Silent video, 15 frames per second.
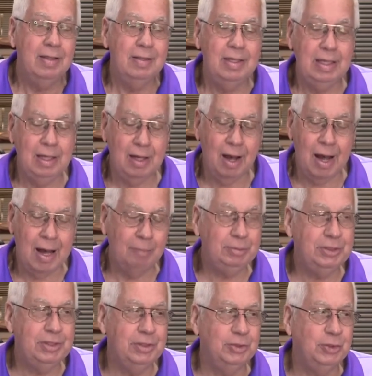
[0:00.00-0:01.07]
The
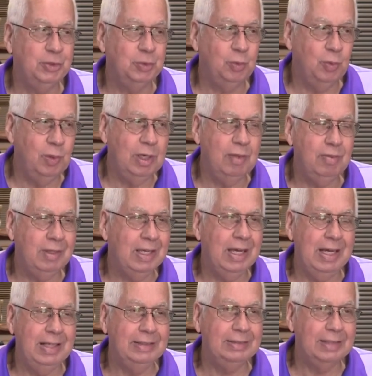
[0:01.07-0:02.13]
options with
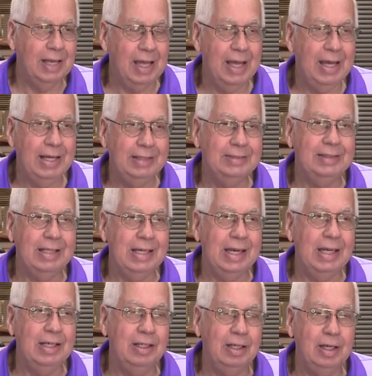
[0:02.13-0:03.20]
King's legs
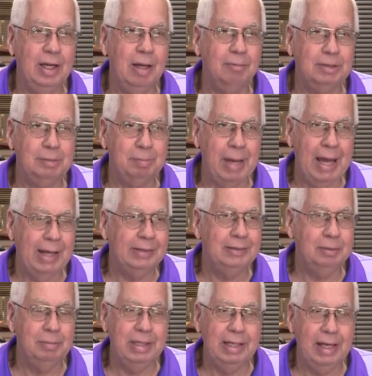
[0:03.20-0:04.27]
again comes back
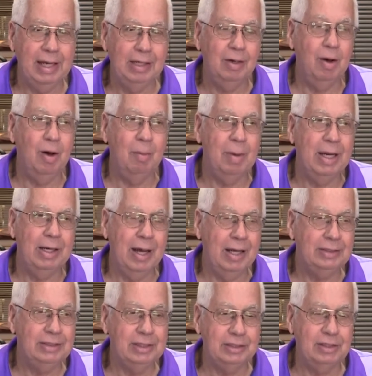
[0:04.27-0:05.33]
to me like, oh my
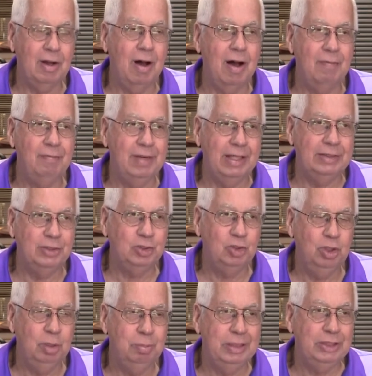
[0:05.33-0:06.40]
gosh, this offense
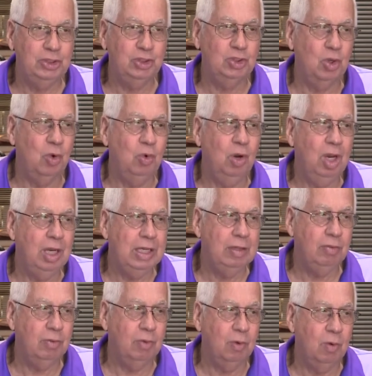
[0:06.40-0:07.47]
could be so
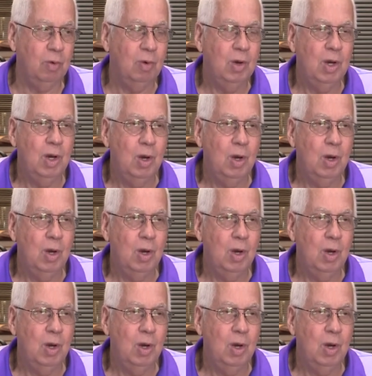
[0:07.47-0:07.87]
lethal